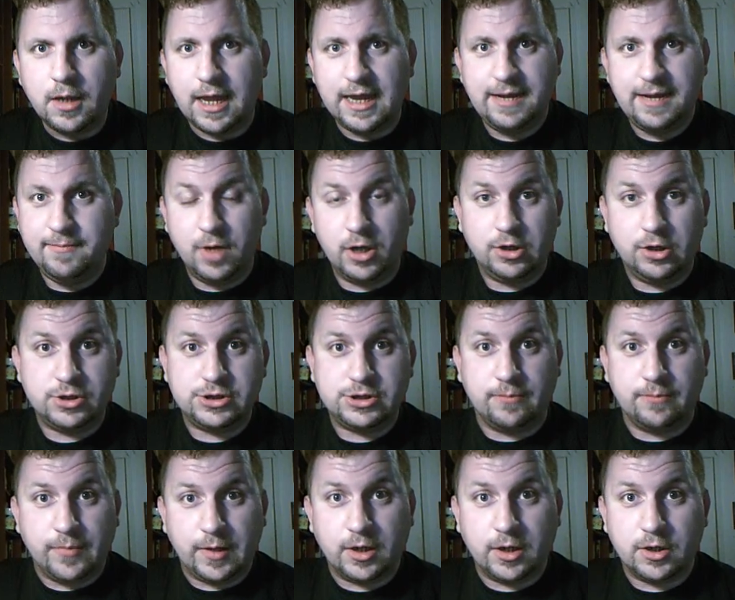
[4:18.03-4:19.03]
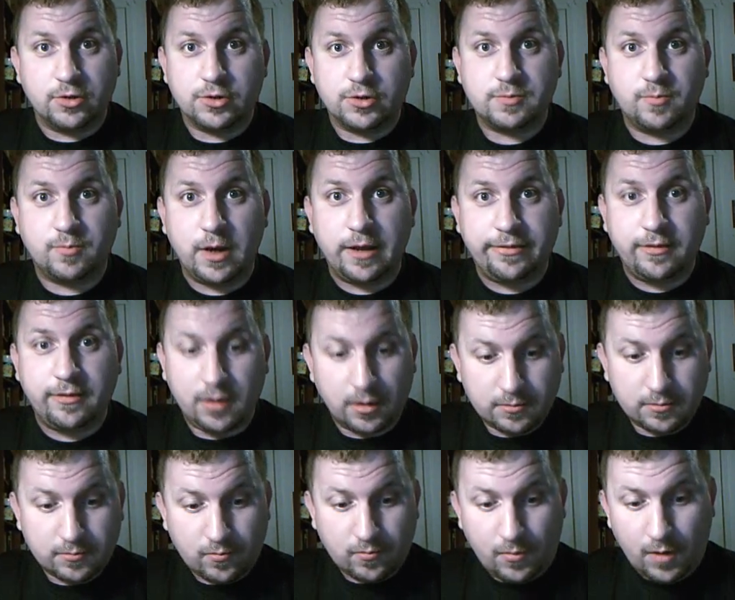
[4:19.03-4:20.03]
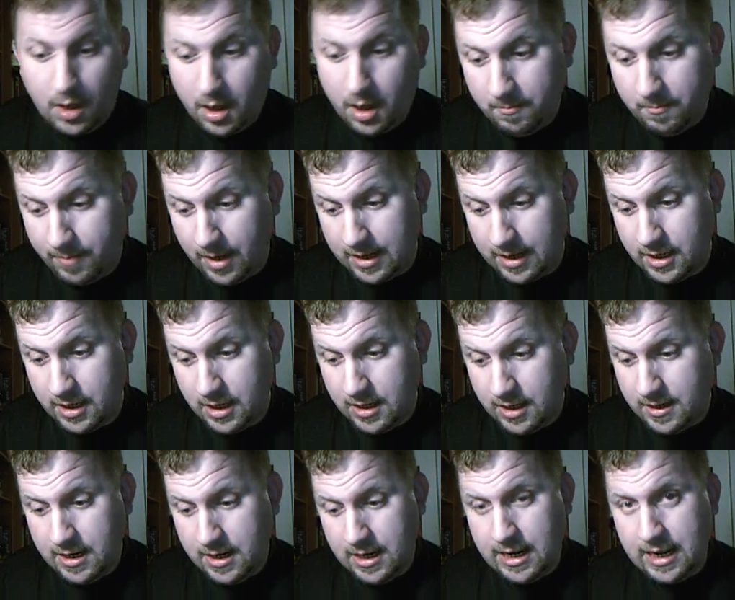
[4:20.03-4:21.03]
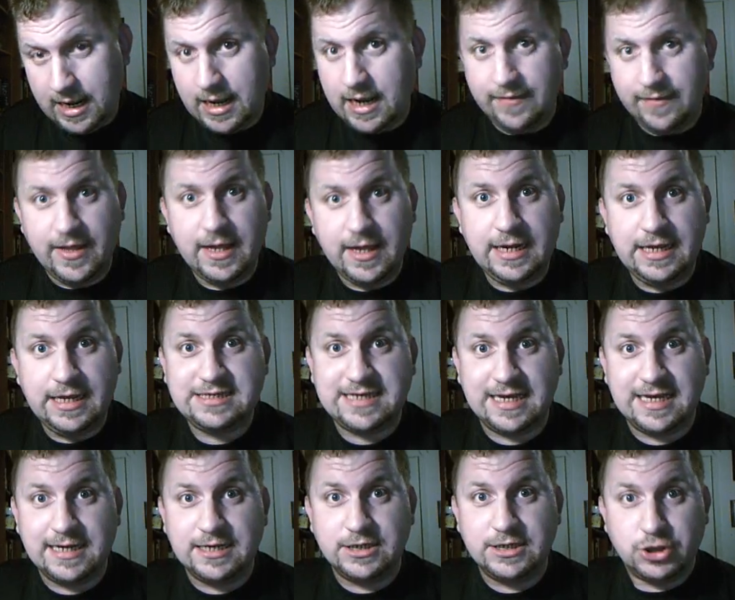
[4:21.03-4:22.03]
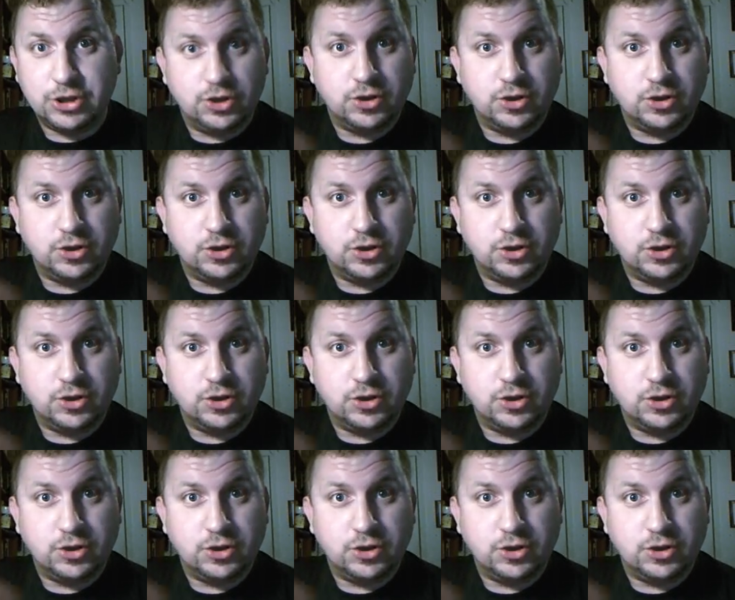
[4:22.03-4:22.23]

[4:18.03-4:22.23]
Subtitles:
And he muttered something under his breath. But then he said,